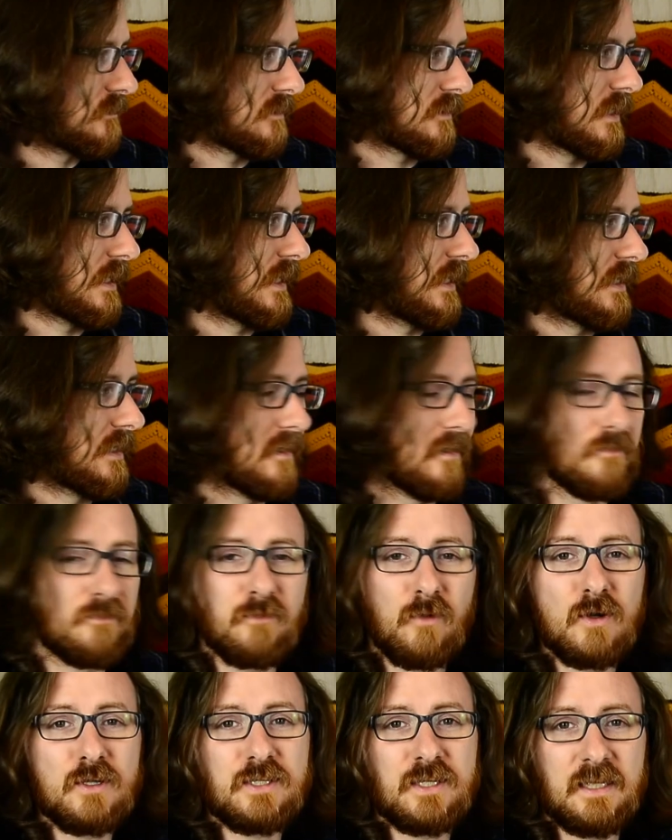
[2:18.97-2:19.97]
And
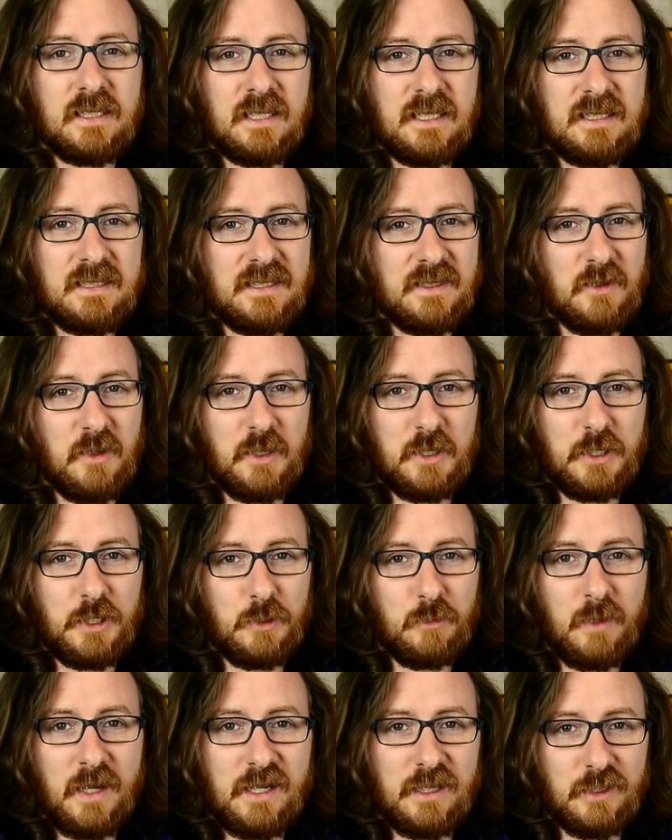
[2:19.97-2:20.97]
unfortunately, the only good
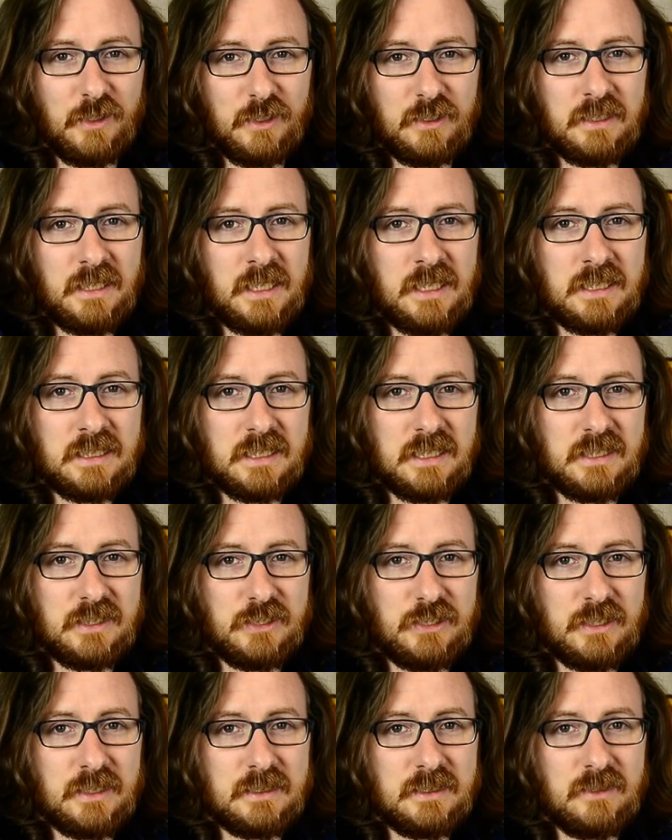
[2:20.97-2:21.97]
way to learn these is
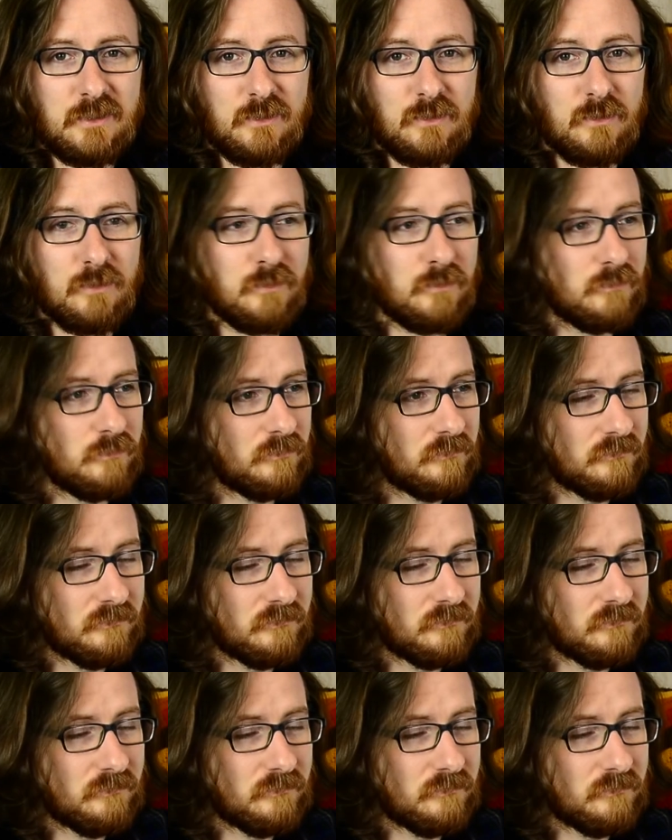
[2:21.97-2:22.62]
just to